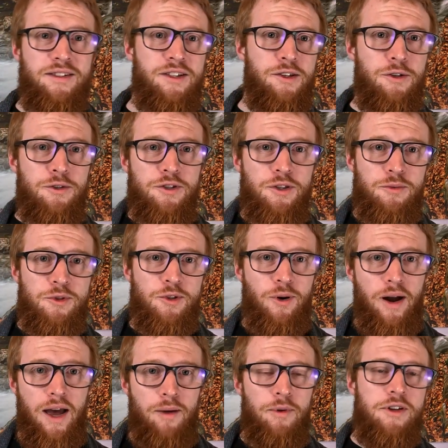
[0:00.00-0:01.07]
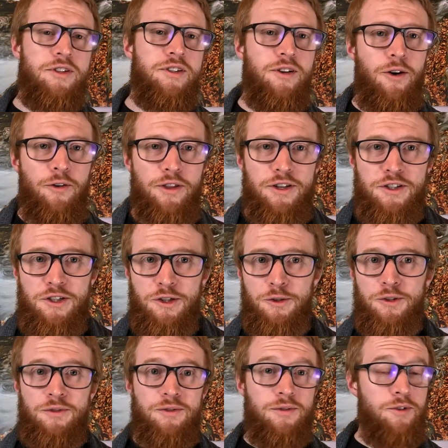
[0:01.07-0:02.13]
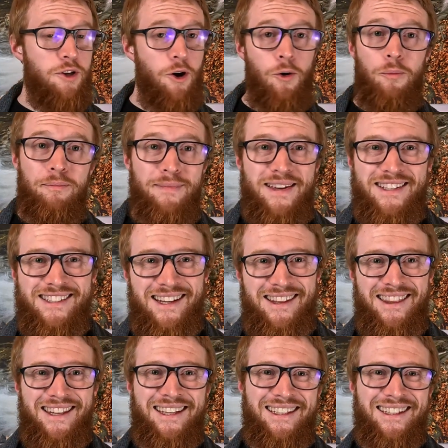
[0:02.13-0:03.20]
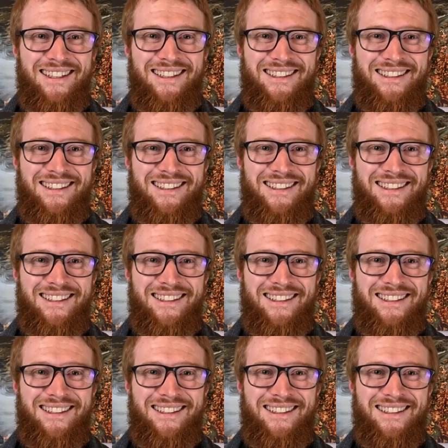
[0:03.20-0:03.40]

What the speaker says: to subscribe so that you don't miss a thing.